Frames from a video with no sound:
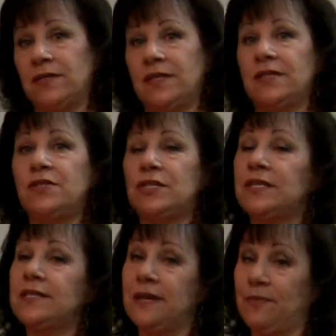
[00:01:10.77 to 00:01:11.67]
this is just
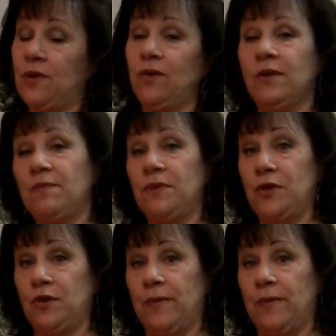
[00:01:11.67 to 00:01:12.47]
a typical computer